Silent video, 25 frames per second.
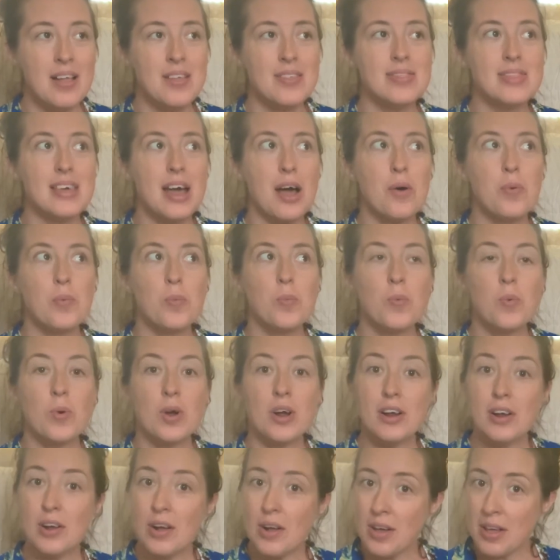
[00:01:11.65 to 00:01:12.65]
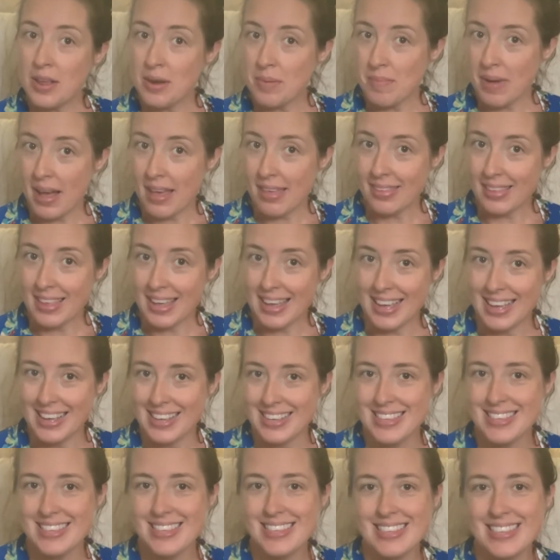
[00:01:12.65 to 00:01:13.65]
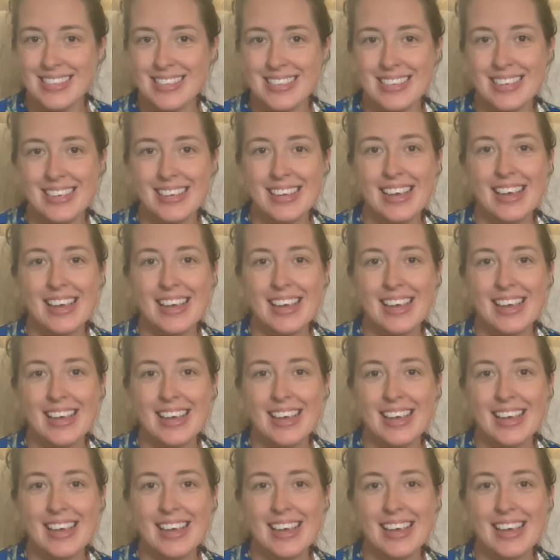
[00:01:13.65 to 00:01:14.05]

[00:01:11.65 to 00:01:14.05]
that weren't on my list,